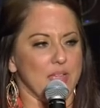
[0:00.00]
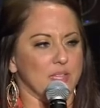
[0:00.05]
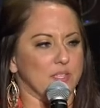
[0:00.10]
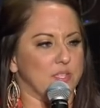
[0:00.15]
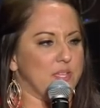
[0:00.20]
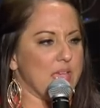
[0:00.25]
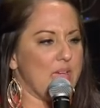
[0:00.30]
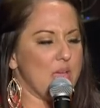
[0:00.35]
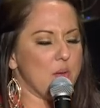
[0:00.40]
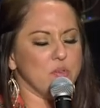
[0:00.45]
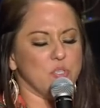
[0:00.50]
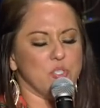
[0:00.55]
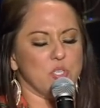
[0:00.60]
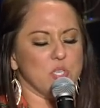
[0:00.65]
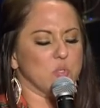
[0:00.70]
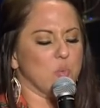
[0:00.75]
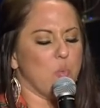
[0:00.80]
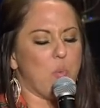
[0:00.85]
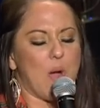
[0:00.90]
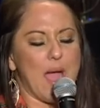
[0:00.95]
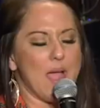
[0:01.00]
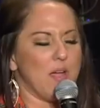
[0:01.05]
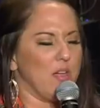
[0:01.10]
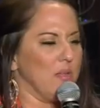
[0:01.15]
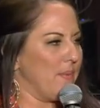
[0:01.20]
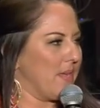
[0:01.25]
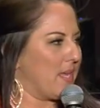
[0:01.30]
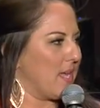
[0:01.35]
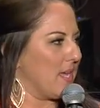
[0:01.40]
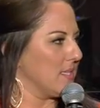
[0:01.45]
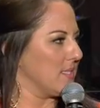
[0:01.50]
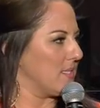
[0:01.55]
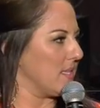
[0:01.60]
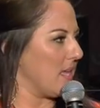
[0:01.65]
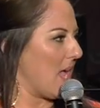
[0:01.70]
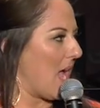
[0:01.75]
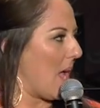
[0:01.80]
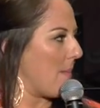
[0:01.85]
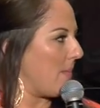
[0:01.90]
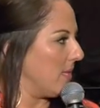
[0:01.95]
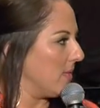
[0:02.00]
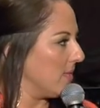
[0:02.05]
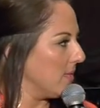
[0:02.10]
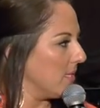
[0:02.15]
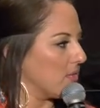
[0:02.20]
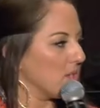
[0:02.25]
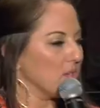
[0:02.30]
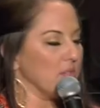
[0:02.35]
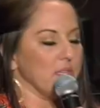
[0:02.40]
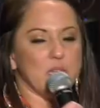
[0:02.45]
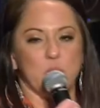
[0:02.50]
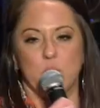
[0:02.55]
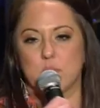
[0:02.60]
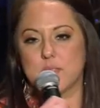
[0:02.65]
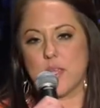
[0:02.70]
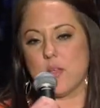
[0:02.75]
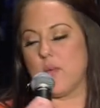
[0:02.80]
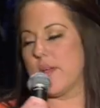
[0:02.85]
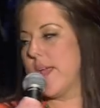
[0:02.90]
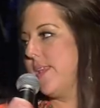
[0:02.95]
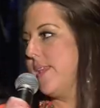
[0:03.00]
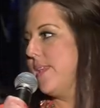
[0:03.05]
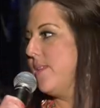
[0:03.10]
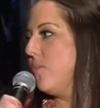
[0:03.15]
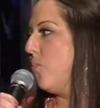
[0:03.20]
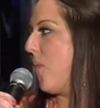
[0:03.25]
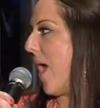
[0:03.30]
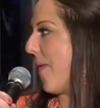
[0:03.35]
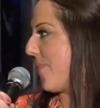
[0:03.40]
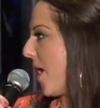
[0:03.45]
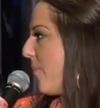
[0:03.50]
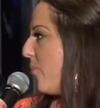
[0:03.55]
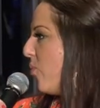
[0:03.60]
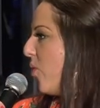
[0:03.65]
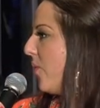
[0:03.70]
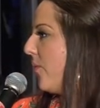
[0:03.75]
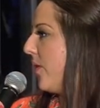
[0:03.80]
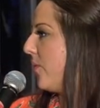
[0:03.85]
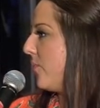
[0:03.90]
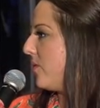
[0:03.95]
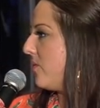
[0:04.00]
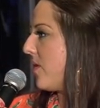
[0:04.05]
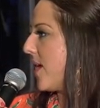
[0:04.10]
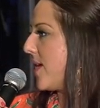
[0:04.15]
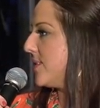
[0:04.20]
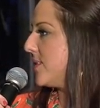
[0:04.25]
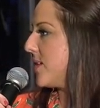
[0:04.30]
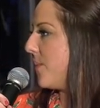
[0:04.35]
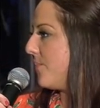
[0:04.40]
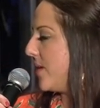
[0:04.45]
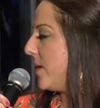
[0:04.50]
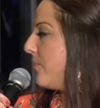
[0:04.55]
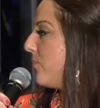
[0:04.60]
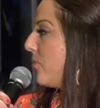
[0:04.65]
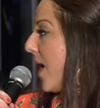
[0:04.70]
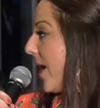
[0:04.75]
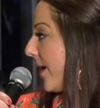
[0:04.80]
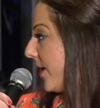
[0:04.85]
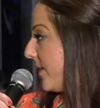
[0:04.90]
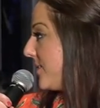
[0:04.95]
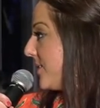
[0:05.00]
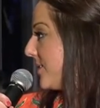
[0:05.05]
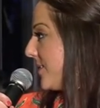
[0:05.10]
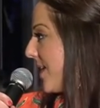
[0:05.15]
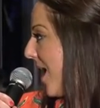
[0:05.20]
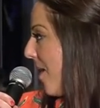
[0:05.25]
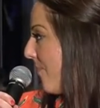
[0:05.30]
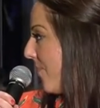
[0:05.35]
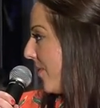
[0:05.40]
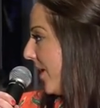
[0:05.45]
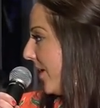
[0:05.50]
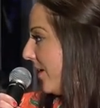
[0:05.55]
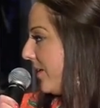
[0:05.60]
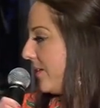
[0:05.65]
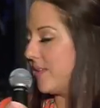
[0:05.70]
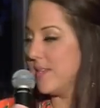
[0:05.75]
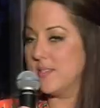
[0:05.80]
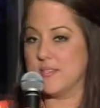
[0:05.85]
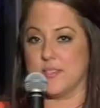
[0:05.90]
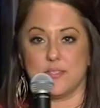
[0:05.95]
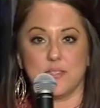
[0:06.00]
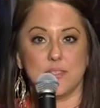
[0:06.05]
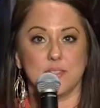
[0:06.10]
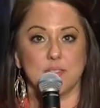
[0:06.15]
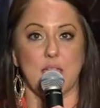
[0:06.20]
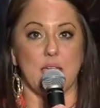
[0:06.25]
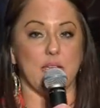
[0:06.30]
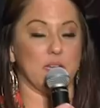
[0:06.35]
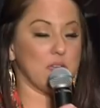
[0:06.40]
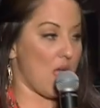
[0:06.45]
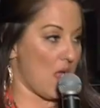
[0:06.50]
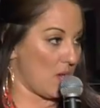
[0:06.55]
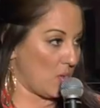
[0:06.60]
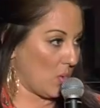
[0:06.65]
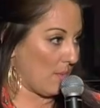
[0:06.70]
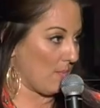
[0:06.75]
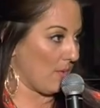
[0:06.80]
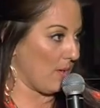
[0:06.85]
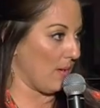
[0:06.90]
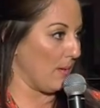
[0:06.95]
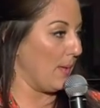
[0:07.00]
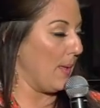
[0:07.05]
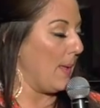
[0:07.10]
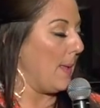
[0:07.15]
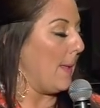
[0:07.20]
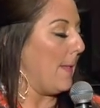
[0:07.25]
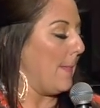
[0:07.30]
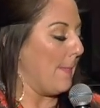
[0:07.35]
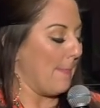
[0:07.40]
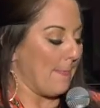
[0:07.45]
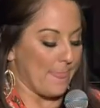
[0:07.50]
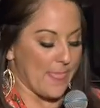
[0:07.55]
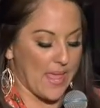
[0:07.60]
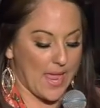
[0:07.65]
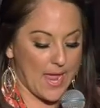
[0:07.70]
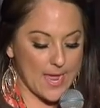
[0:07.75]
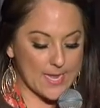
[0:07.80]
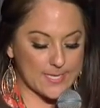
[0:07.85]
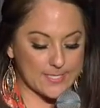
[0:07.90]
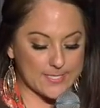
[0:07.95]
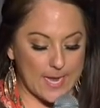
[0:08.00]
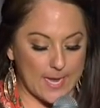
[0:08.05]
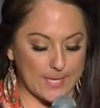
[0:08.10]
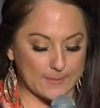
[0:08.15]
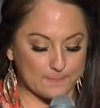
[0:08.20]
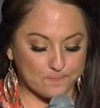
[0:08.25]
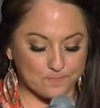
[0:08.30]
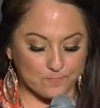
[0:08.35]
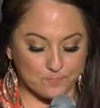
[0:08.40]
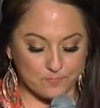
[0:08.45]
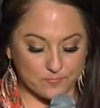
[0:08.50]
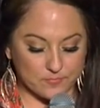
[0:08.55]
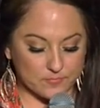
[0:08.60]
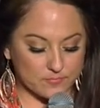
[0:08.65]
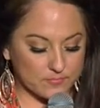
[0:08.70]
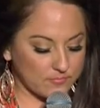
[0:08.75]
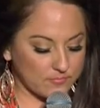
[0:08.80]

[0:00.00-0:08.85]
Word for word: and that day was just wild because i mean literally it was like okay at that point we realized something miraculous is happening because this is like not normal and um,